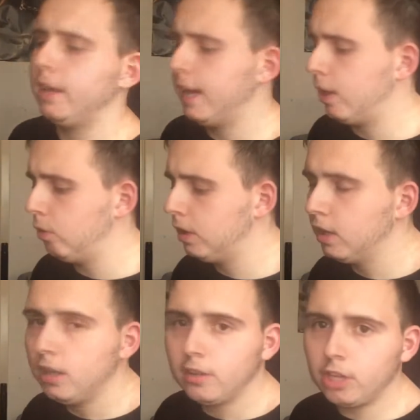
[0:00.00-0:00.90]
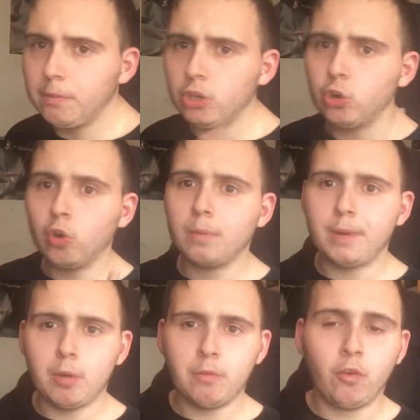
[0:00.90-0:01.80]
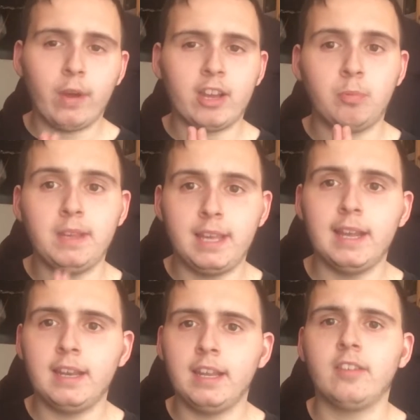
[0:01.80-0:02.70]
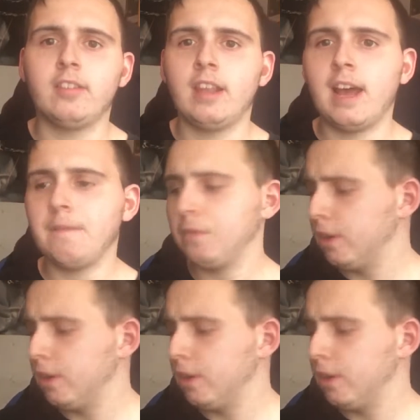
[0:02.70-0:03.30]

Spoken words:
Now, something to talk about before I actually begin this, that